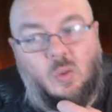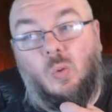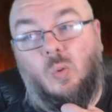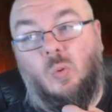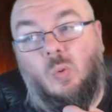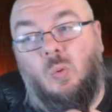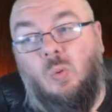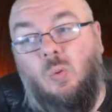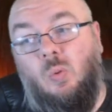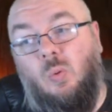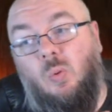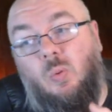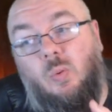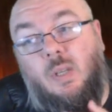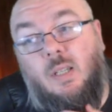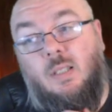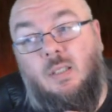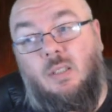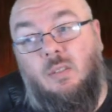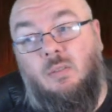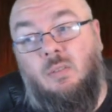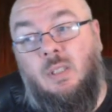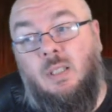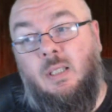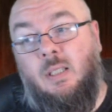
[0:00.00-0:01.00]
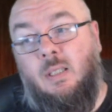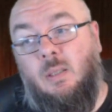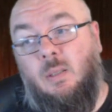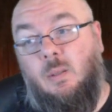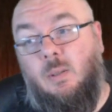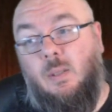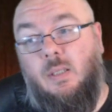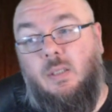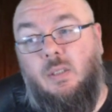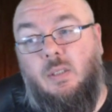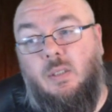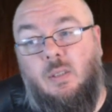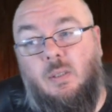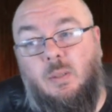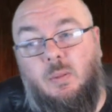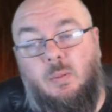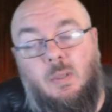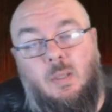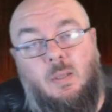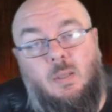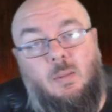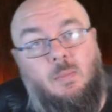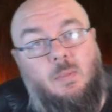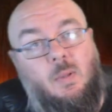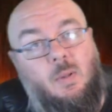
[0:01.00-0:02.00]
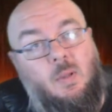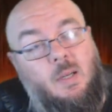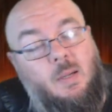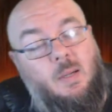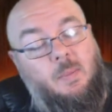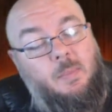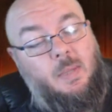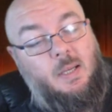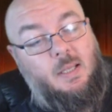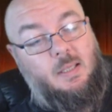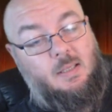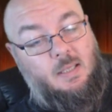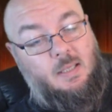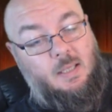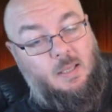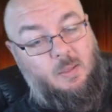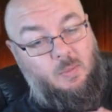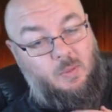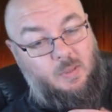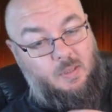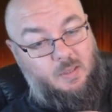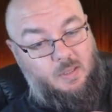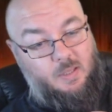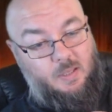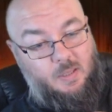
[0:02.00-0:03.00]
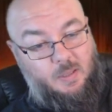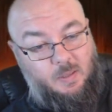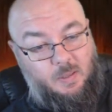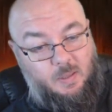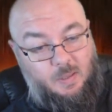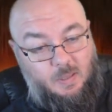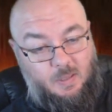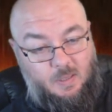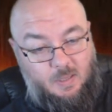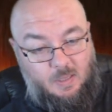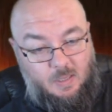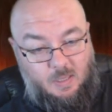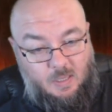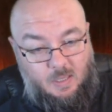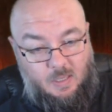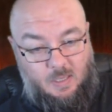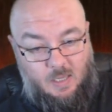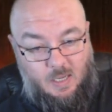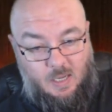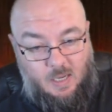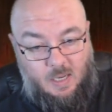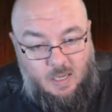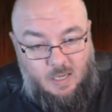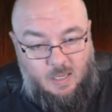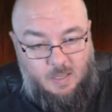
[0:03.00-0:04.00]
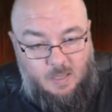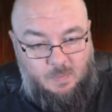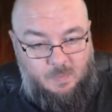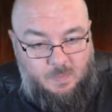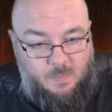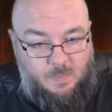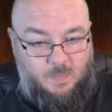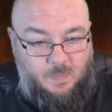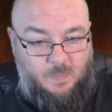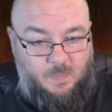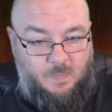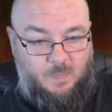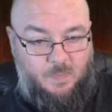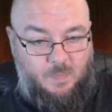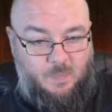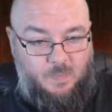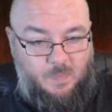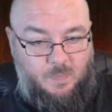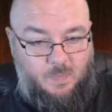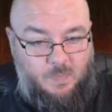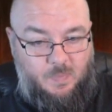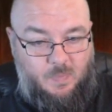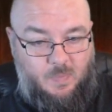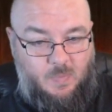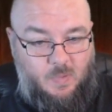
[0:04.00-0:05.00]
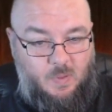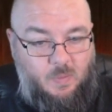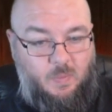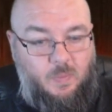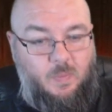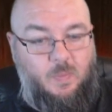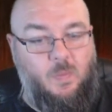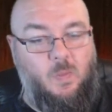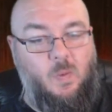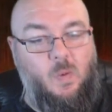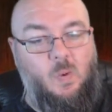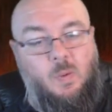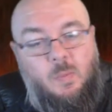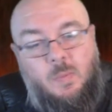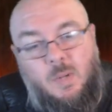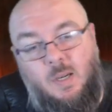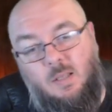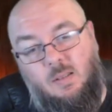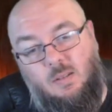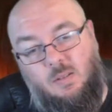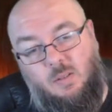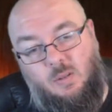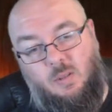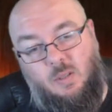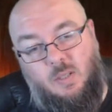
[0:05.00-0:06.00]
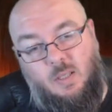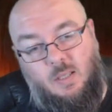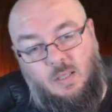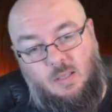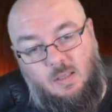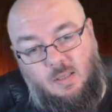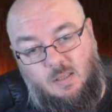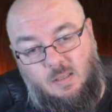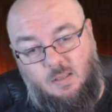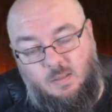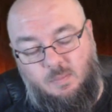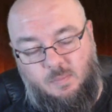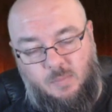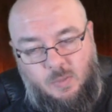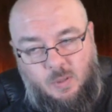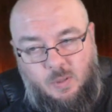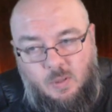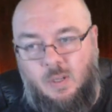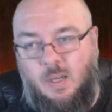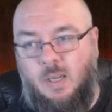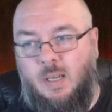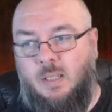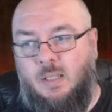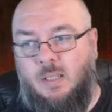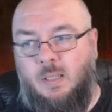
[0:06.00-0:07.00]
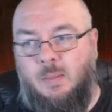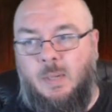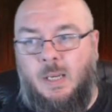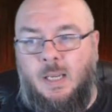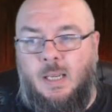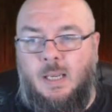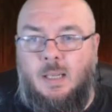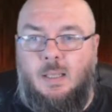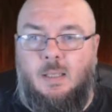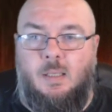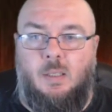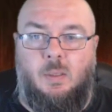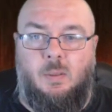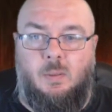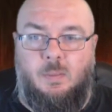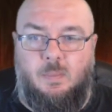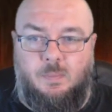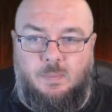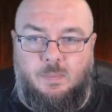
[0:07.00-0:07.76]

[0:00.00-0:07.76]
Ooh, that's a really good question as well. I'll come back to that one too. Um, four months, You crazy man, you.